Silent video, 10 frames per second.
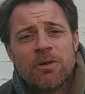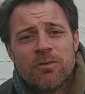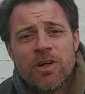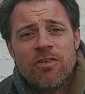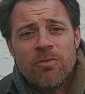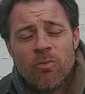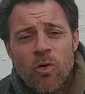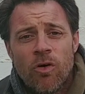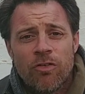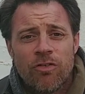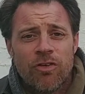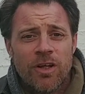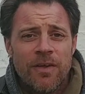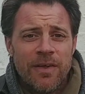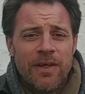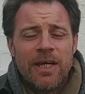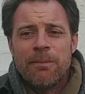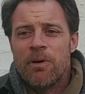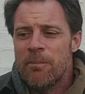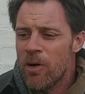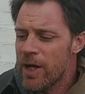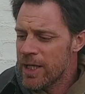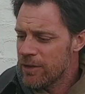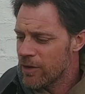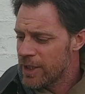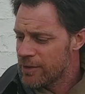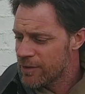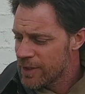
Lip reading: My reason was that in my mind I'd